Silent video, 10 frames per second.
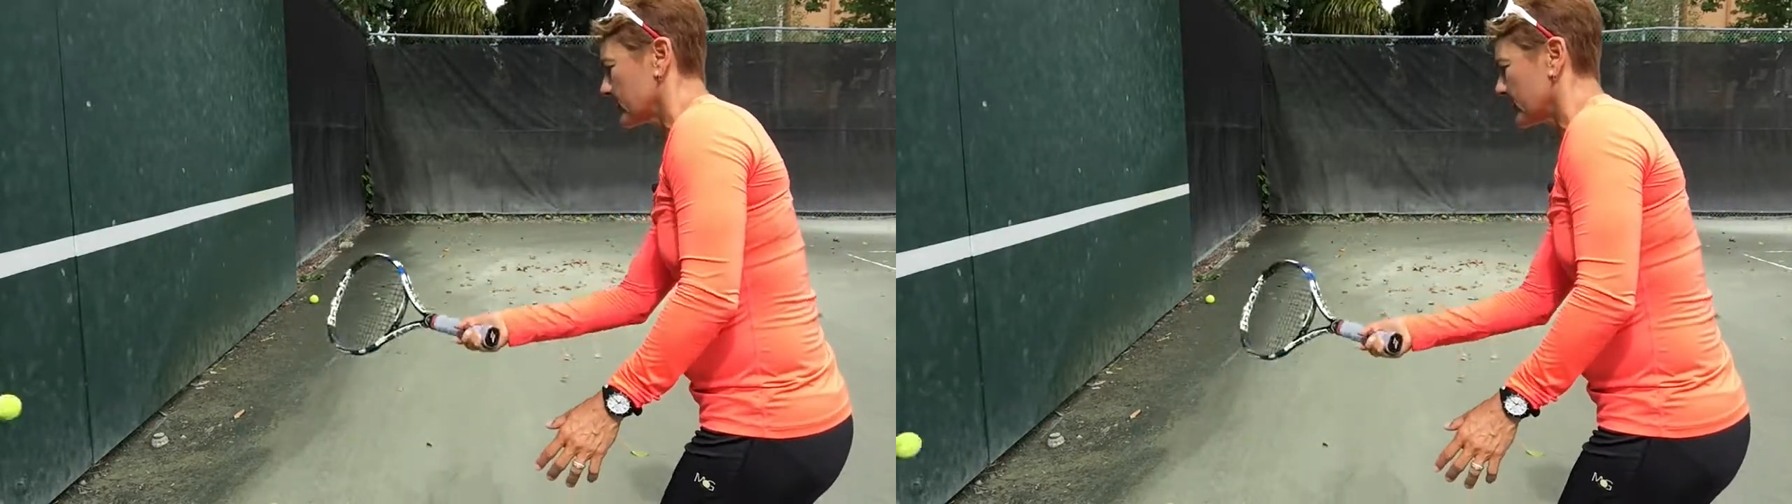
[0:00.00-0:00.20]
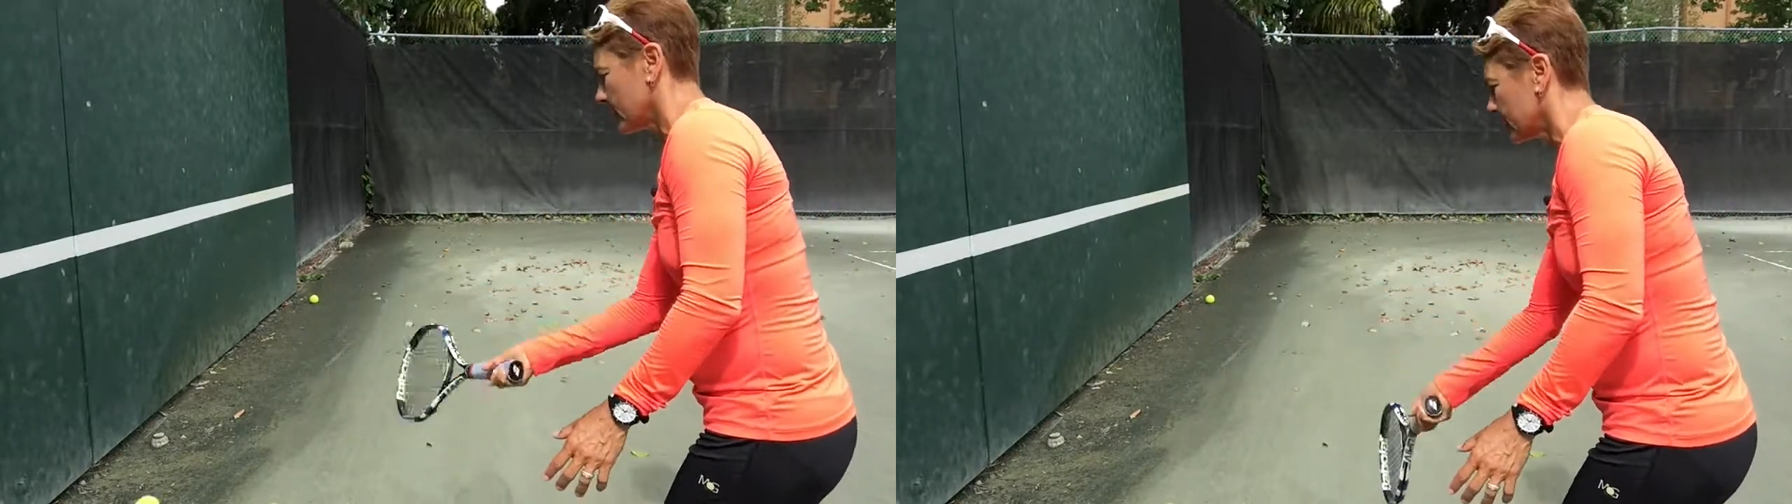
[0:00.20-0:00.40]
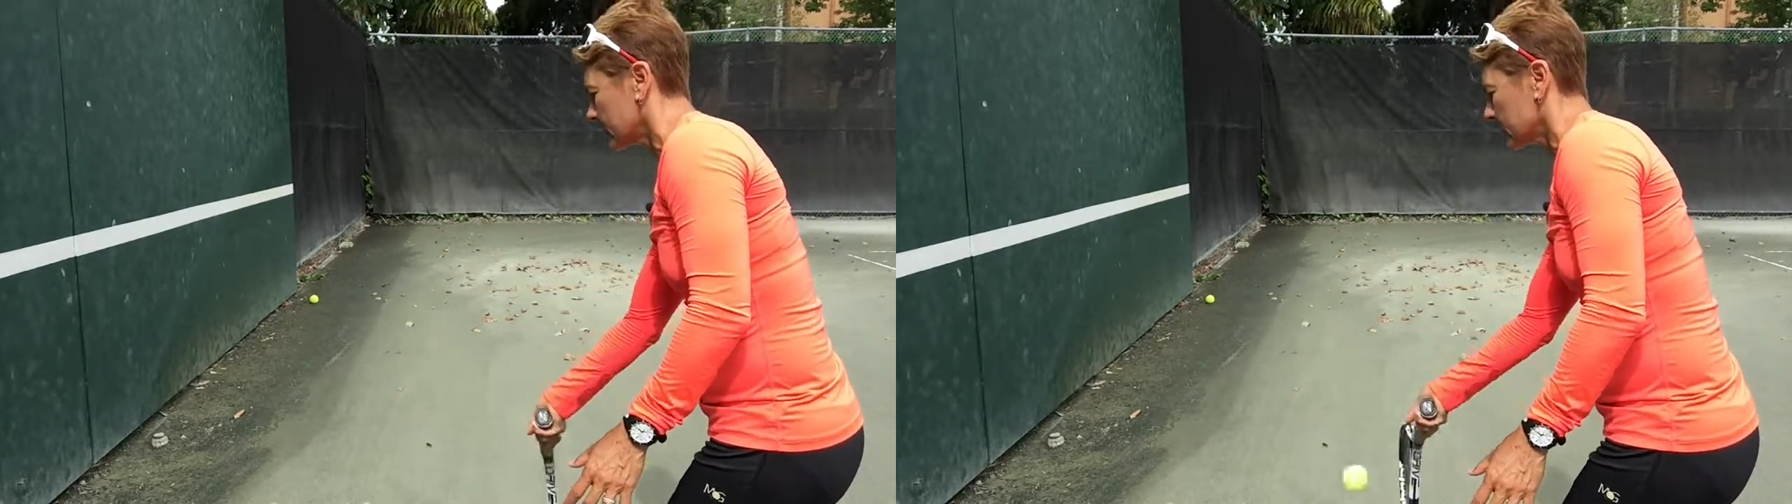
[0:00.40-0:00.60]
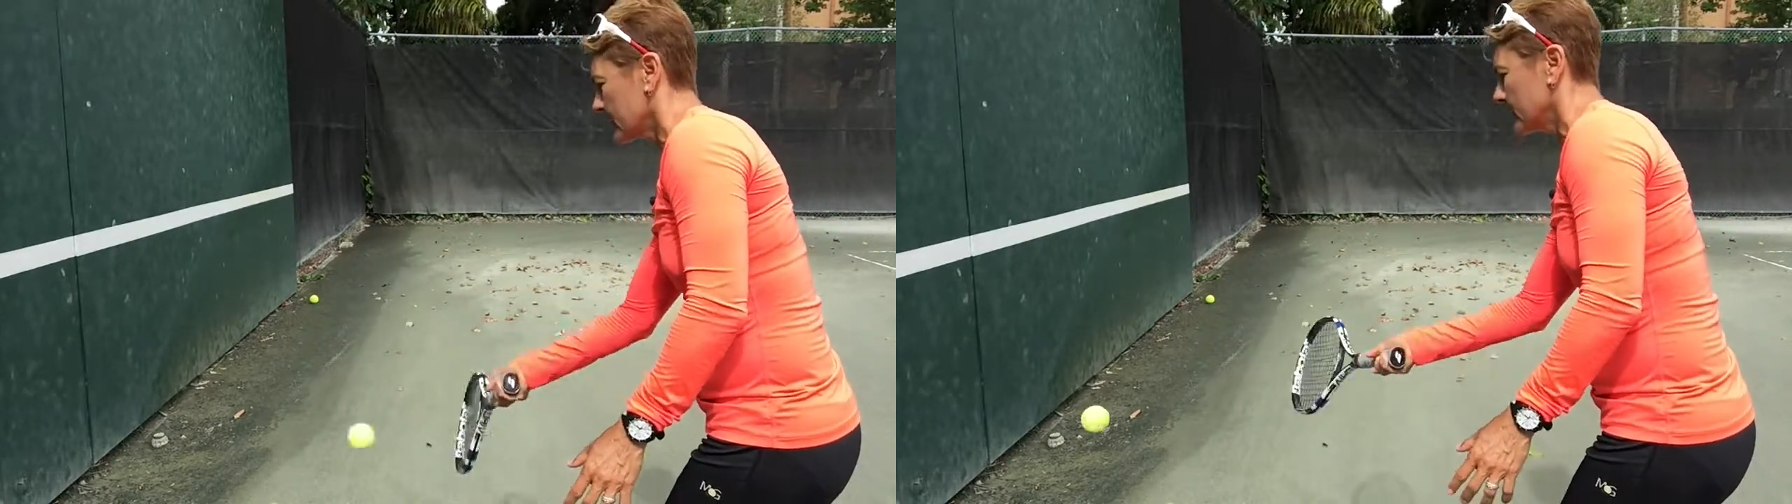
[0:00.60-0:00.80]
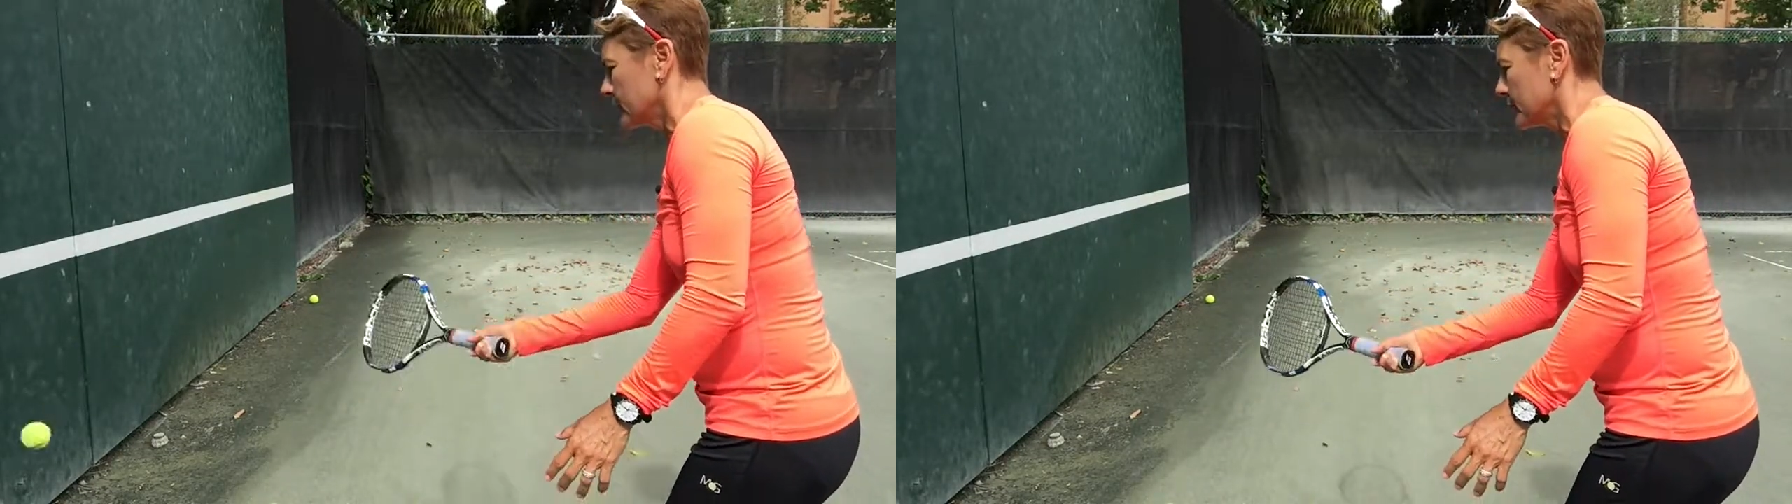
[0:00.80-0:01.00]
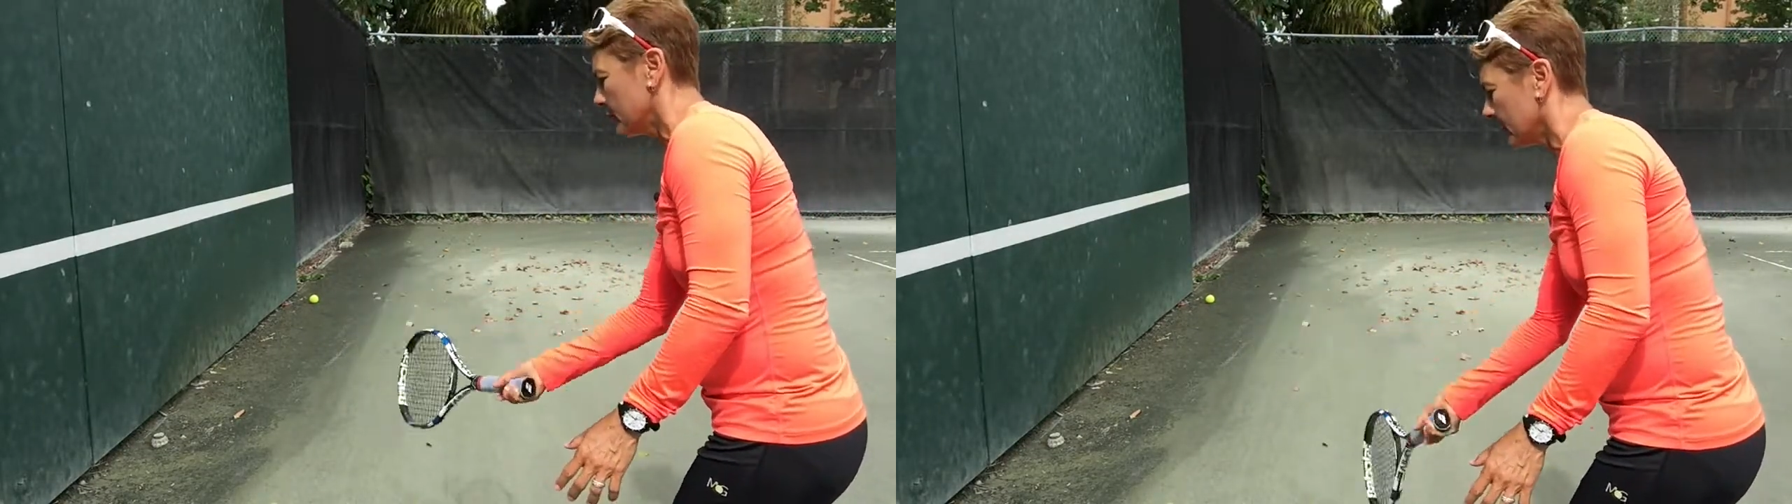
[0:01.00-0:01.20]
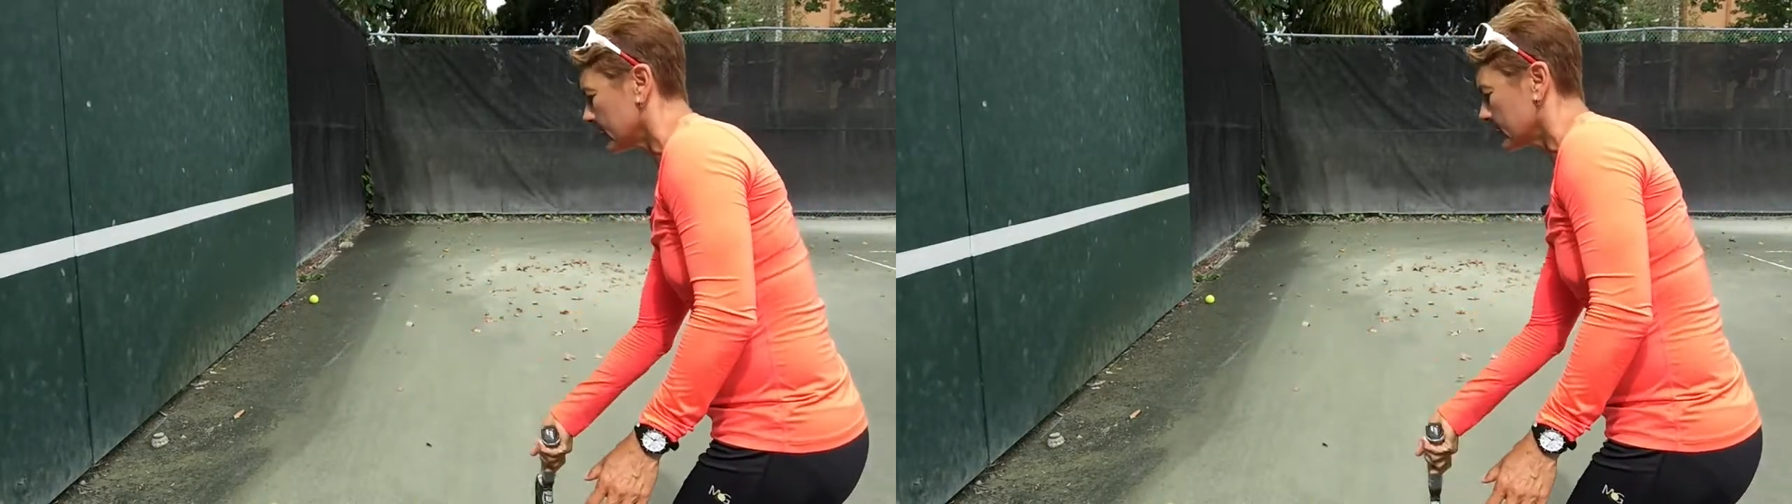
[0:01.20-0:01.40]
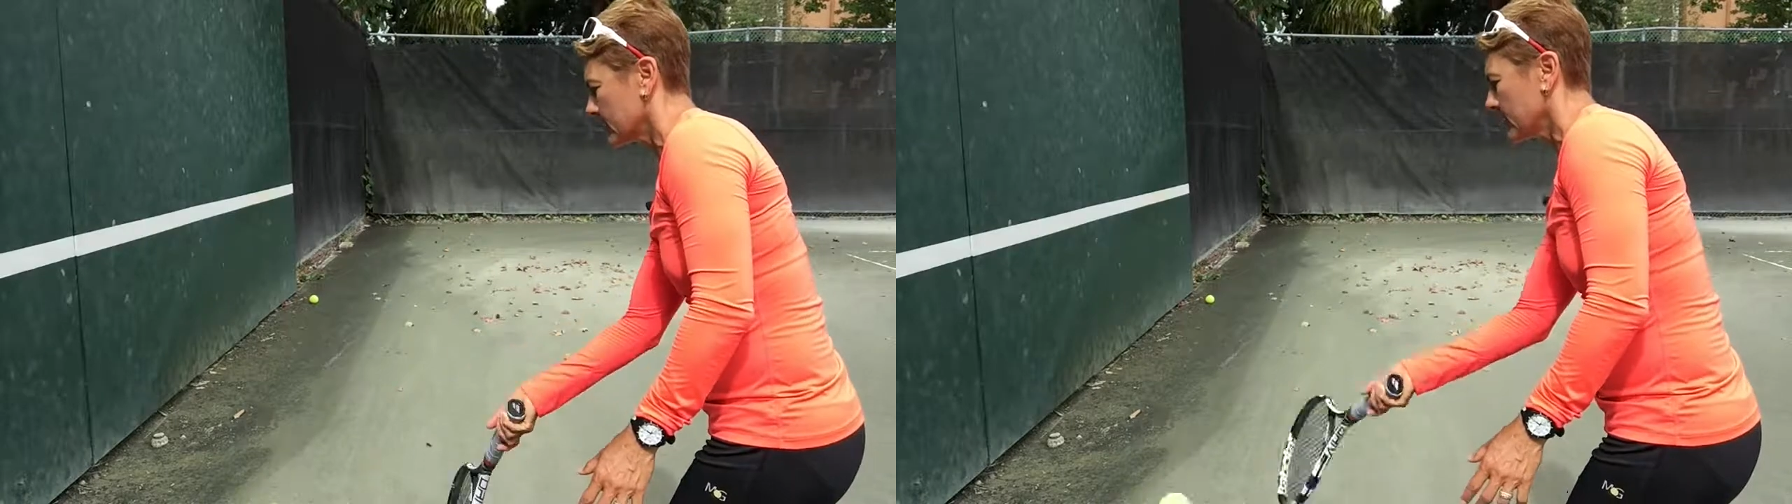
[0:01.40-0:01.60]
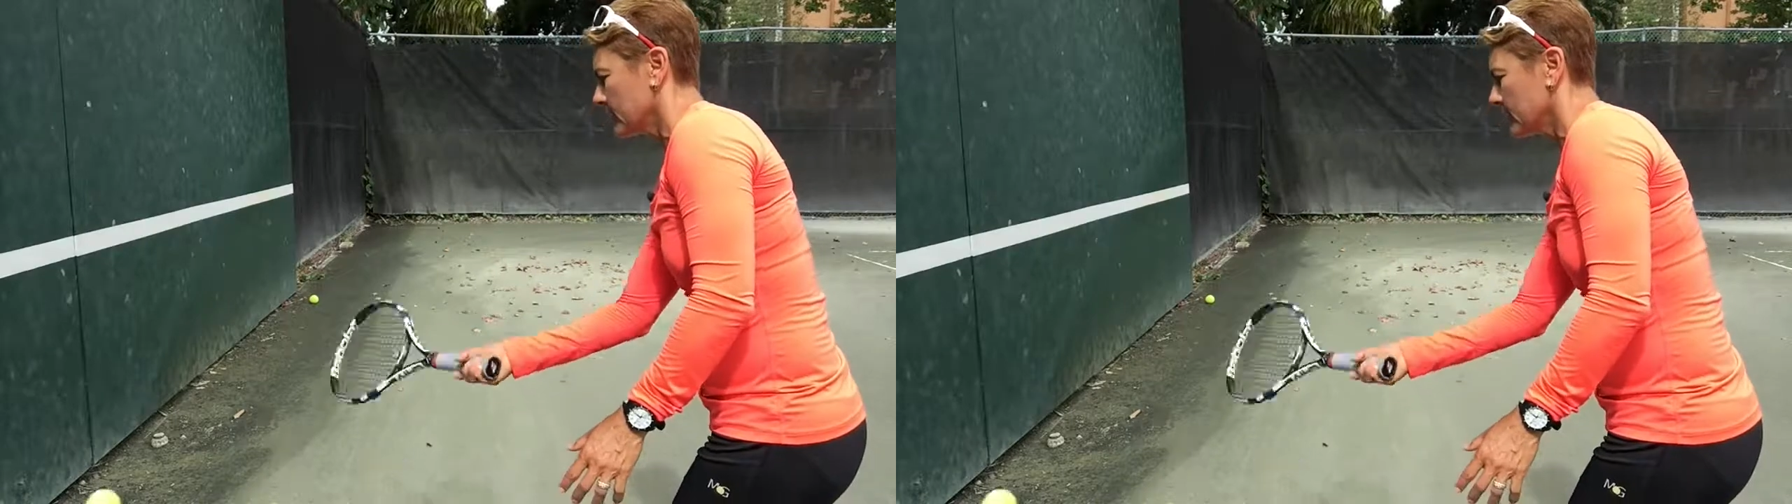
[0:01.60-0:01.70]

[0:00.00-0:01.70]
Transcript: stay in the same place.